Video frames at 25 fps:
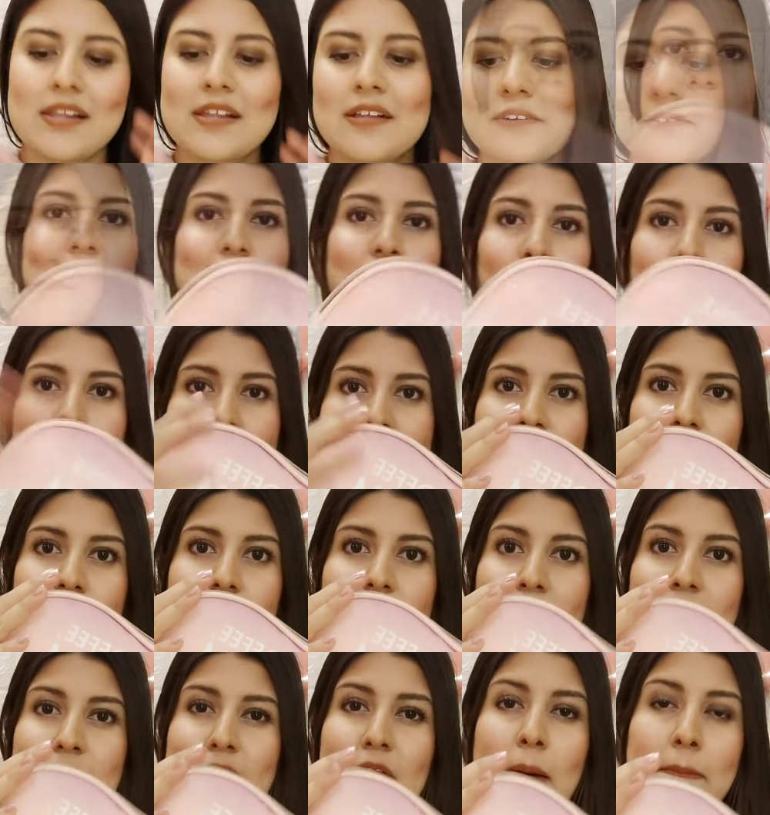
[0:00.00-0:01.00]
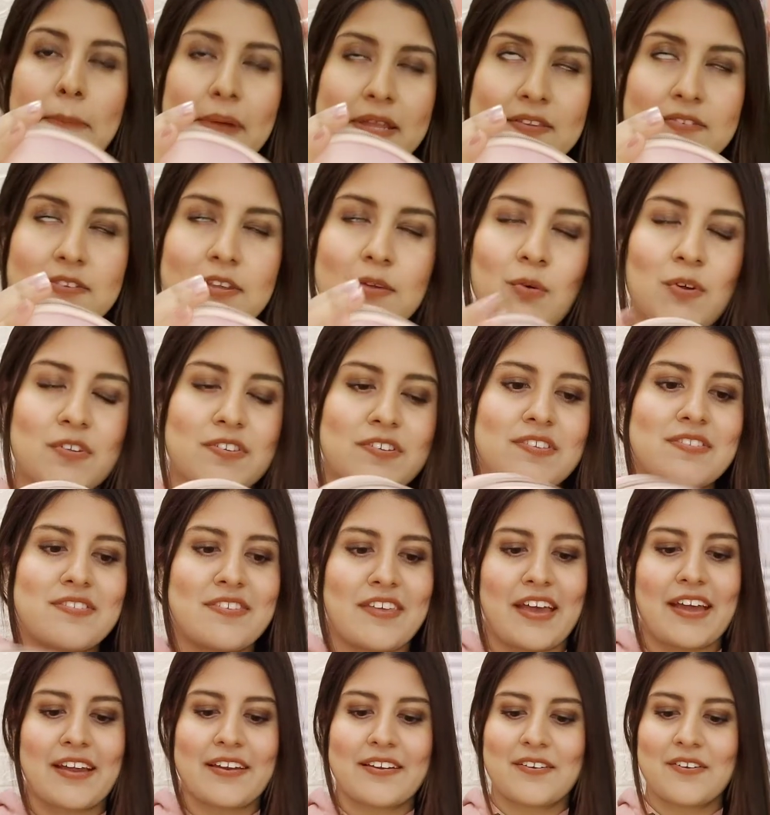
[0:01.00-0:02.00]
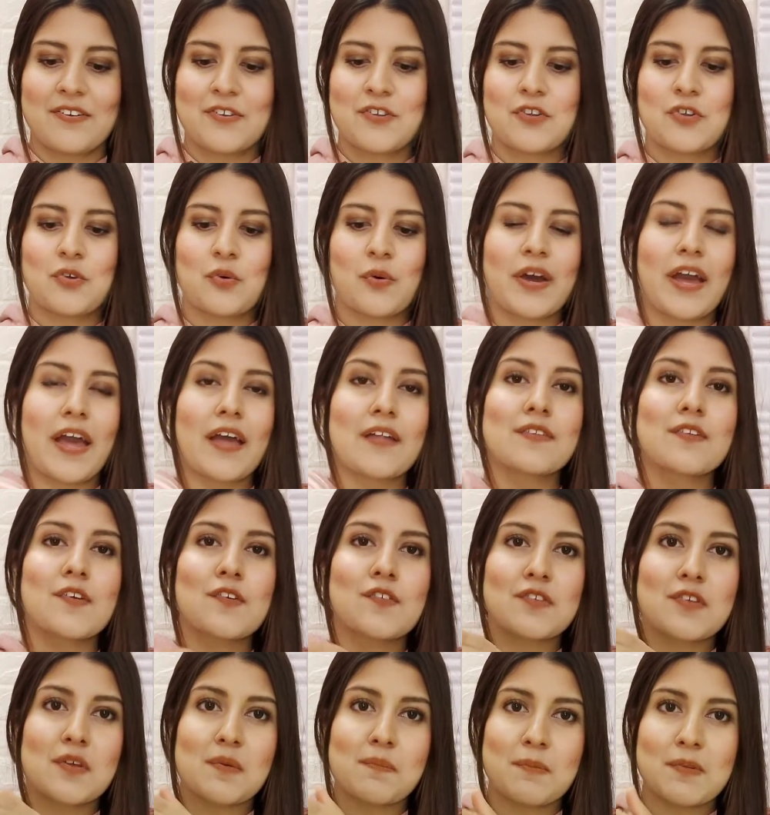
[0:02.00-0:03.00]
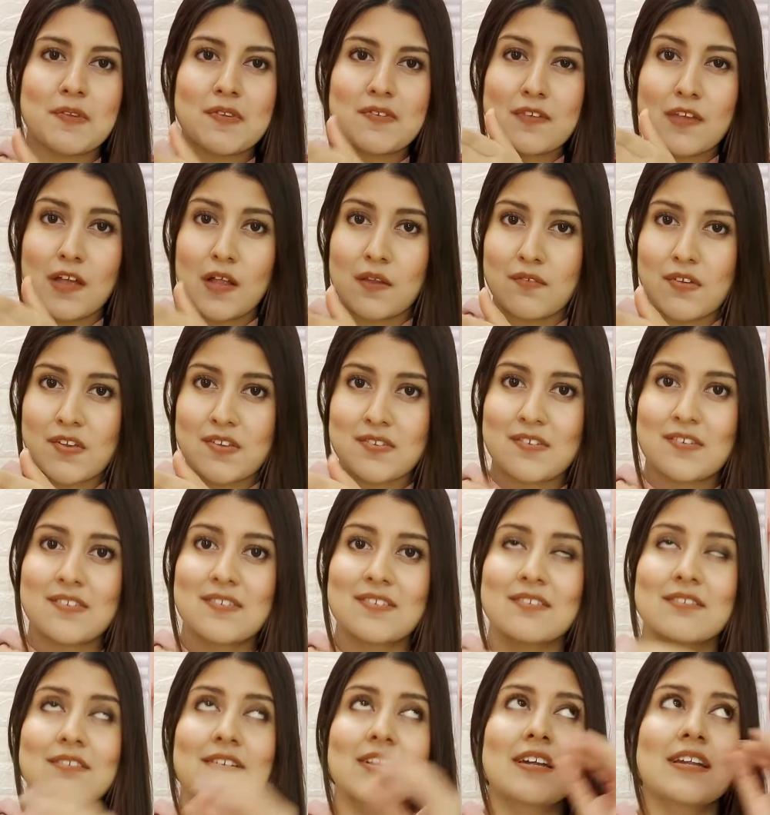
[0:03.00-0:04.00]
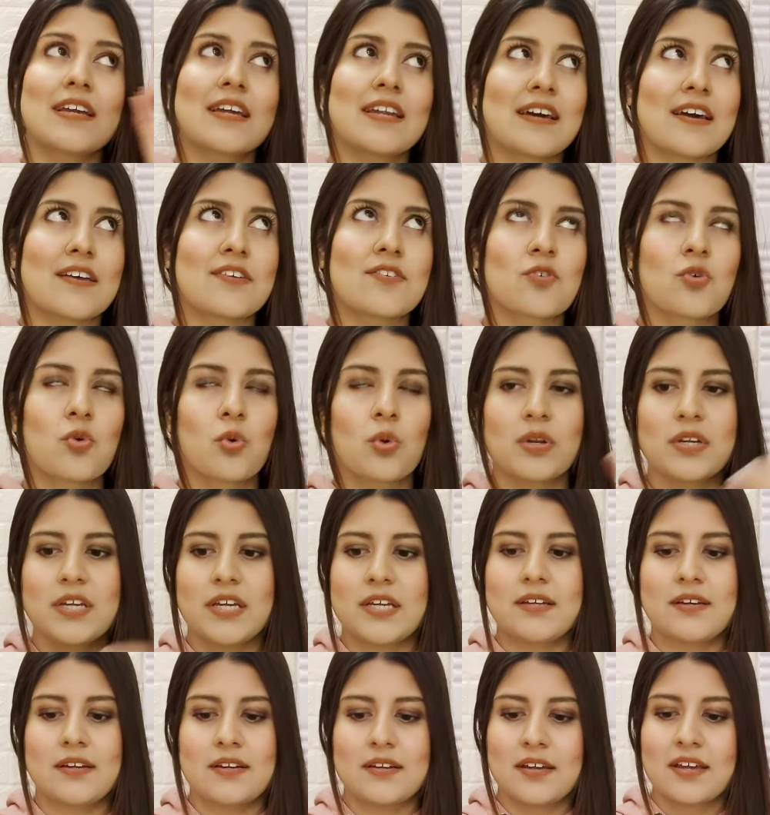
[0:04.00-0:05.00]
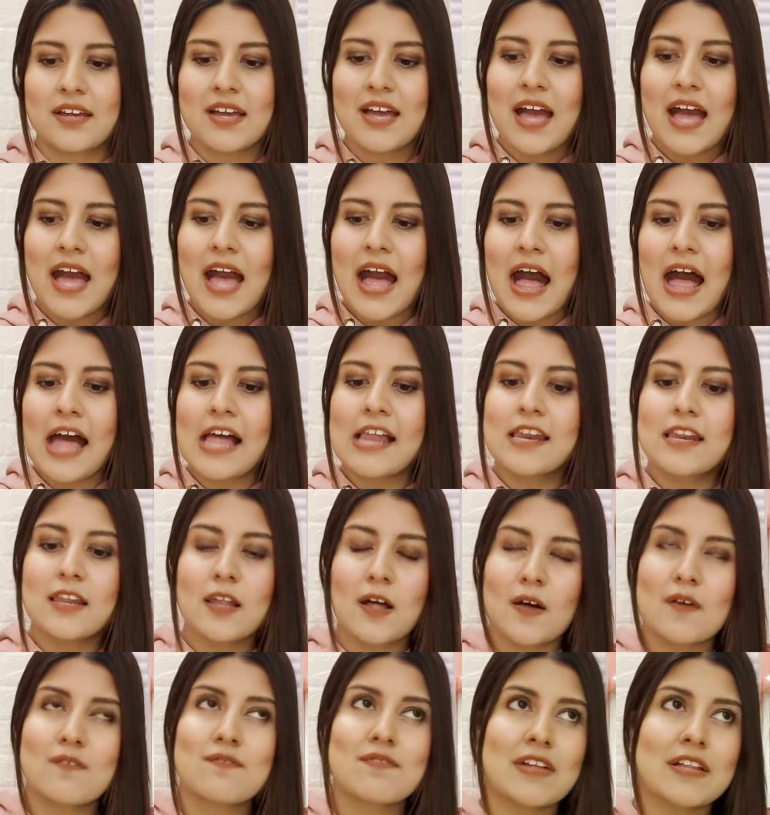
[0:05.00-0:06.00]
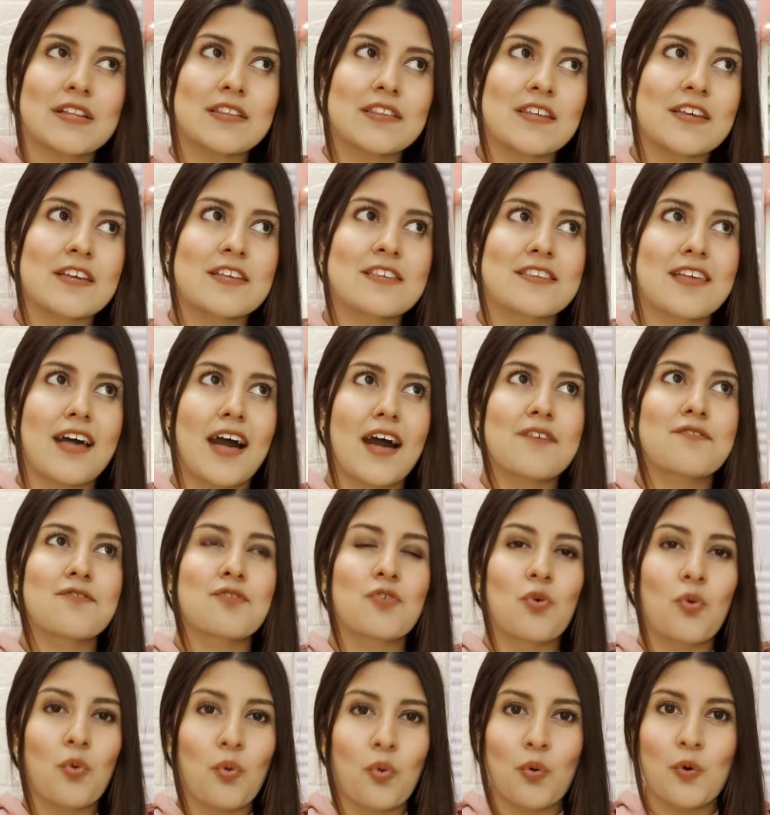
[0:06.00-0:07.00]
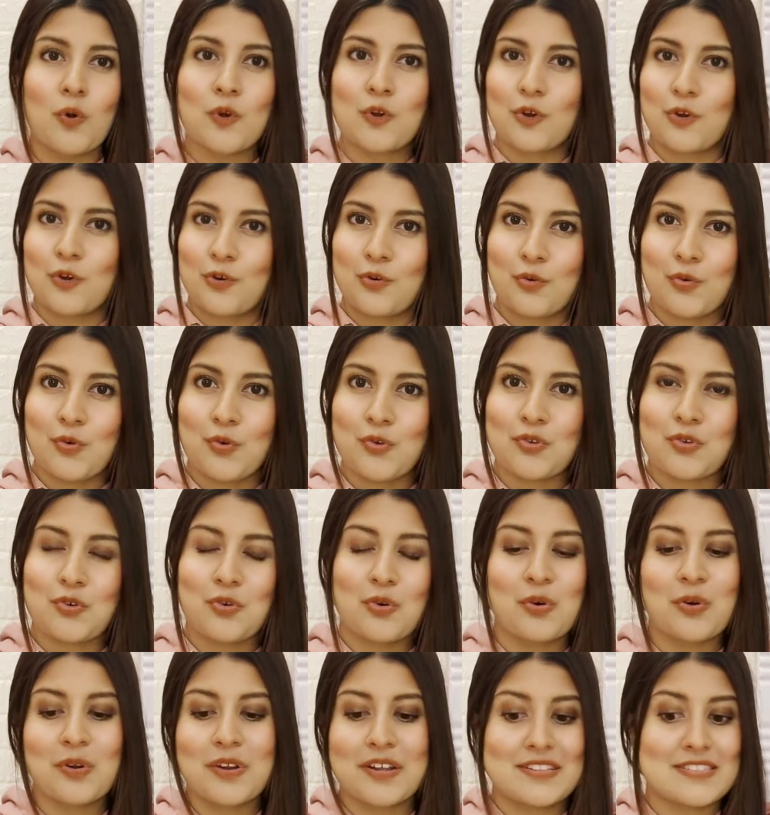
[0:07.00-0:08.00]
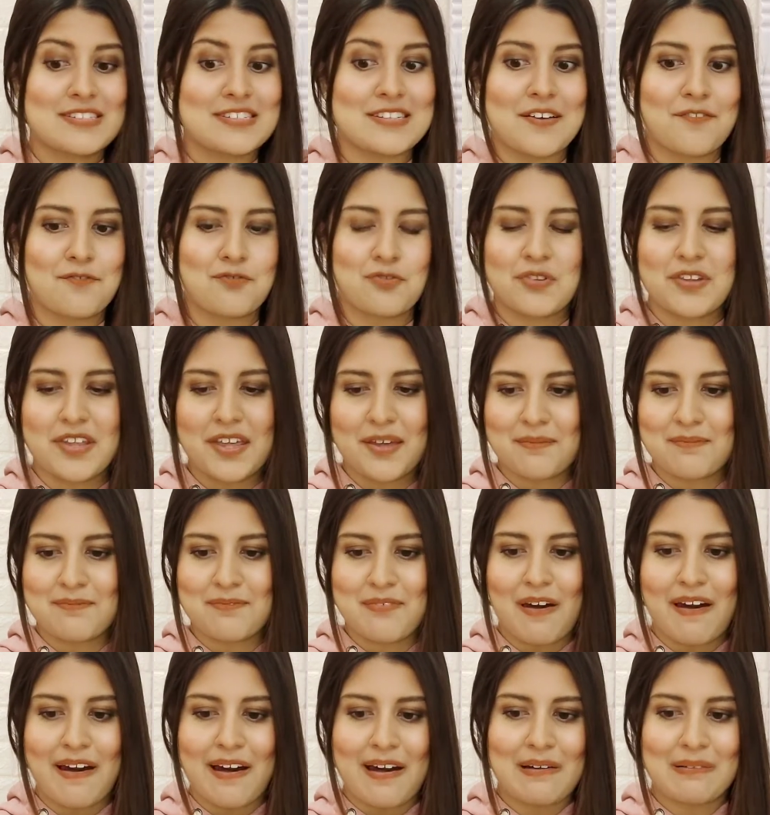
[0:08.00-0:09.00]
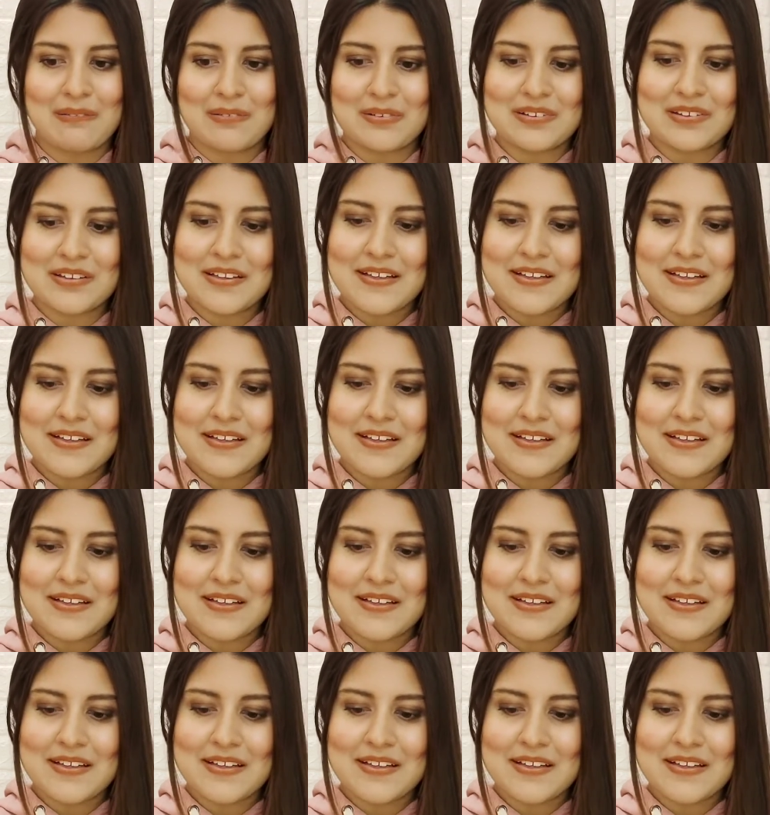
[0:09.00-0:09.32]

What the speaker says: Now let's open this baby up and see what's inside. So again, the zip itself has this really nice gold detailing. I love when things have gold or rose gold and stuff to them. Wow.